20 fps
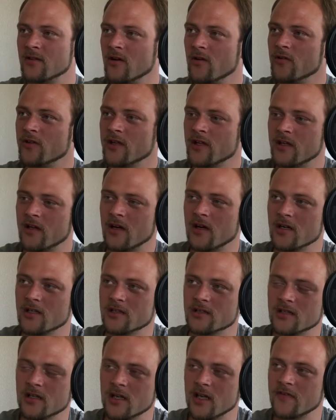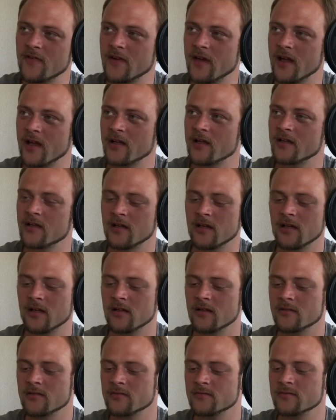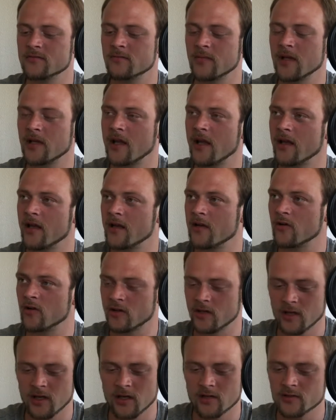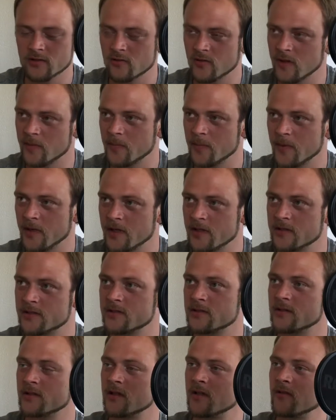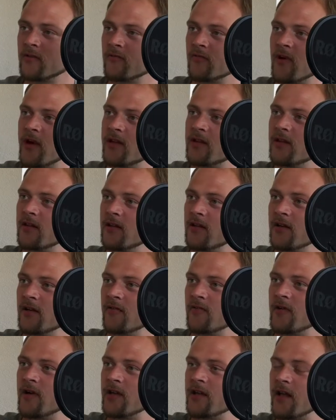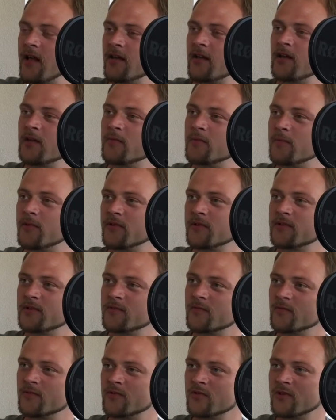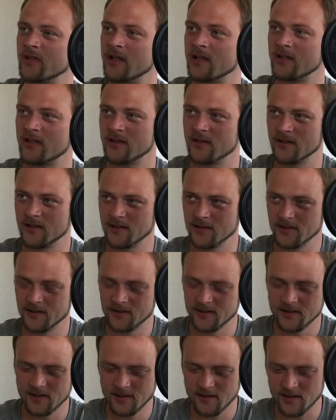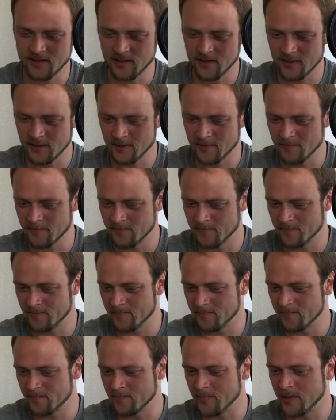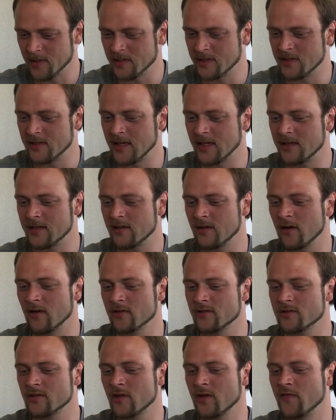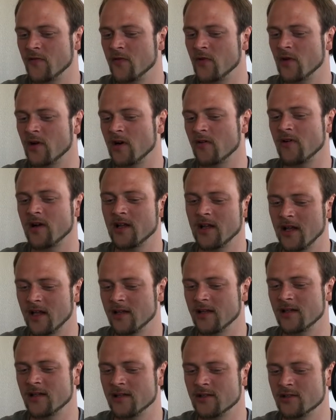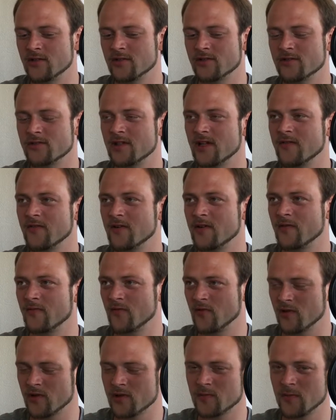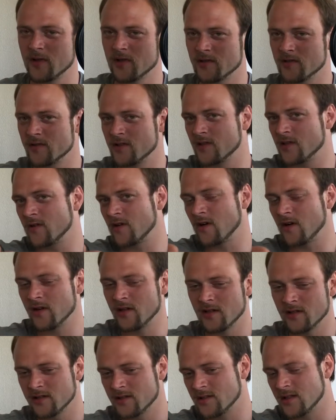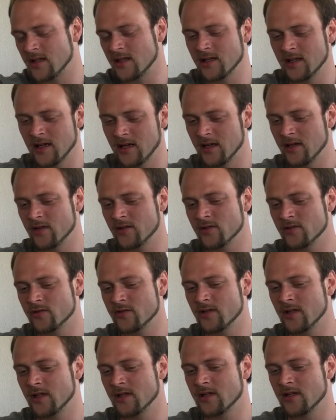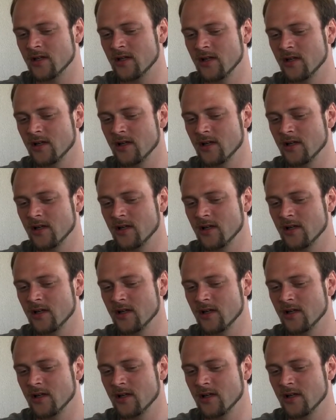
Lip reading: holding cards in the left hand mechanic or dealer's grip is a right-handed person would do that. But that also, if you are right-handed, that you should never, of course, because of the audience is there, you should not